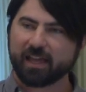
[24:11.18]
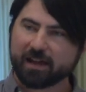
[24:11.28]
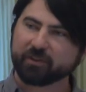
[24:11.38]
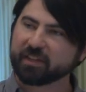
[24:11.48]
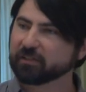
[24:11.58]

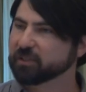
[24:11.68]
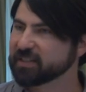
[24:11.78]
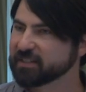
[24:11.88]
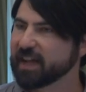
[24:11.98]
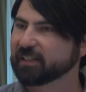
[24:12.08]
everything looks
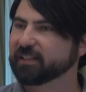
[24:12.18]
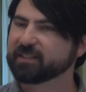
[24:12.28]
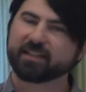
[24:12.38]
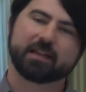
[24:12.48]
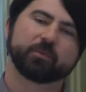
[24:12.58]
exactly the
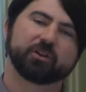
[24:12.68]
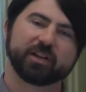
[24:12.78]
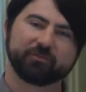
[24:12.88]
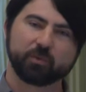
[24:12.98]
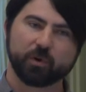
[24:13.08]
same. We don't
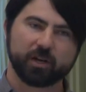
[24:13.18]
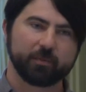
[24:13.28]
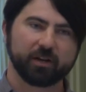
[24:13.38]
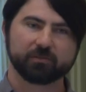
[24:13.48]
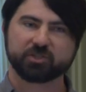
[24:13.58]
have to worry
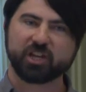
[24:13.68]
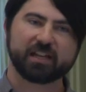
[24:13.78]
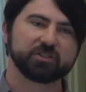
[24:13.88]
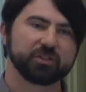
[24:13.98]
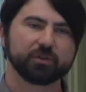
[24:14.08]
about
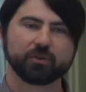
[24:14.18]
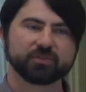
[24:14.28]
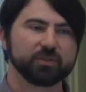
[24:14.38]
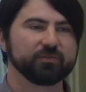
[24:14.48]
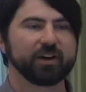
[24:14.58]
changing
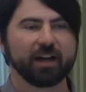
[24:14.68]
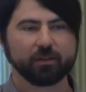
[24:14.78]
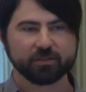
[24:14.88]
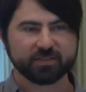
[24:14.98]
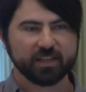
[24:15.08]
those two
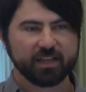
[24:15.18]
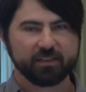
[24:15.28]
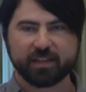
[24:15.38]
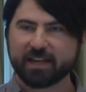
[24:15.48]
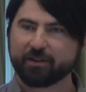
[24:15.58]
files.
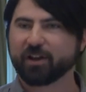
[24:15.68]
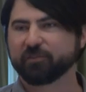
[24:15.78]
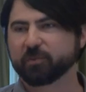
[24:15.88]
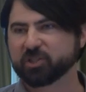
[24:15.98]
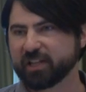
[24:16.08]
They never
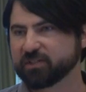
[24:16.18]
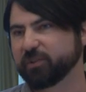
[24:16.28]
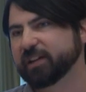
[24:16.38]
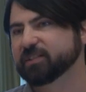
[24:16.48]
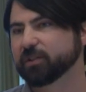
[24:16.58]
have to be changed
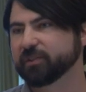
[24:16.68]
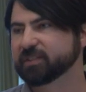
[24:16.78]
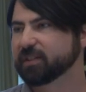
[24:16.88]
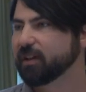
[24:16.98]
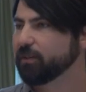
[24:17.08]
for any
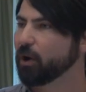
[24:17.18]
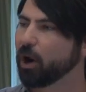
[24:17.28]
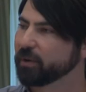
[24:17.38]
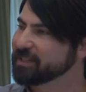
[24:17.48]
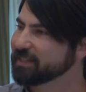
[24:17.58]
service. They're
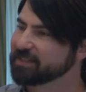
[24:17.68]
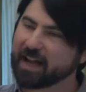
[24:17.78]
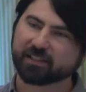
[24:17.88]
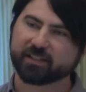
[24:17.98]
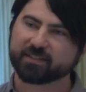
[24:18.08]
always
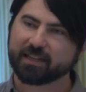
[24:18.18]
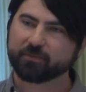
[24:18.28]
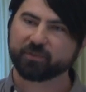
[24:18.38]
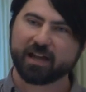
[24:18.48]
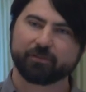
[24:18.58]
exactly the
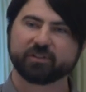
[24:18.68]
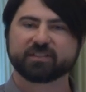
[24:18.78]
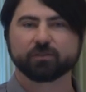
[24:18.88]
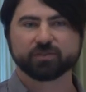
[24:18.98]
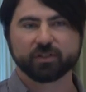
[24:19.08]
same for every
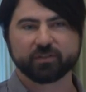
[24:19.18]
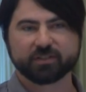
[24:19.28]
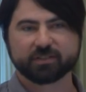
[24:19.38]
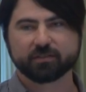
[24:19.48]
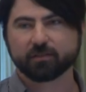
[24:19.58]
single
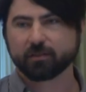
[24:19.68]
service